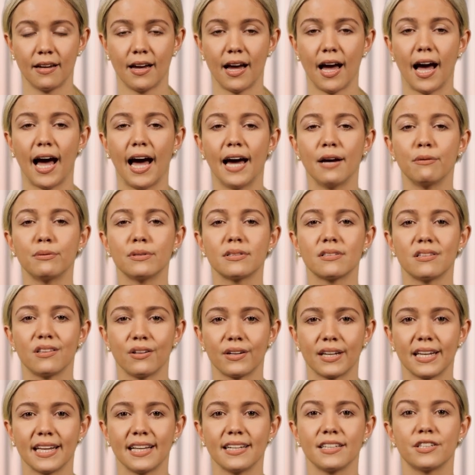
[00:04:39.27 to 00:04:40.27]
I was
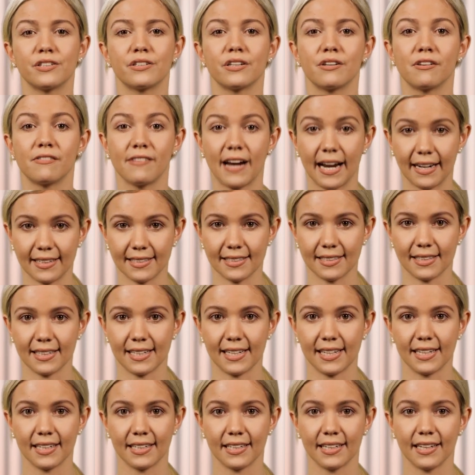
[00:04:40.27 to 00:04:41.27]
looking
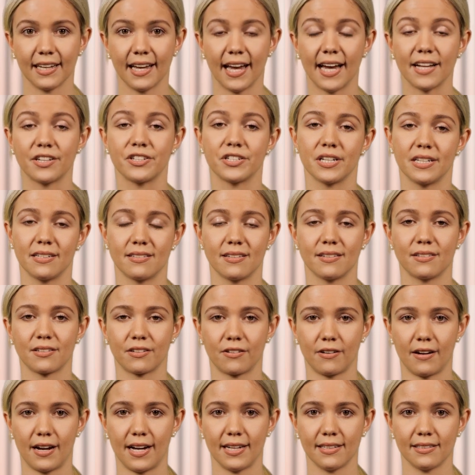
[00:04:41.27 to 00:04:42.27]
directly at Jesus
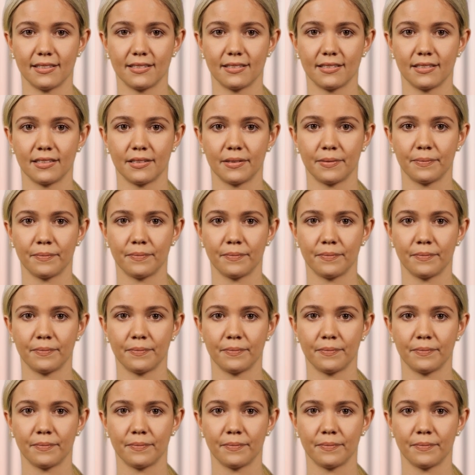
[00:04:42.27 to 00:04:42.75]
Christ.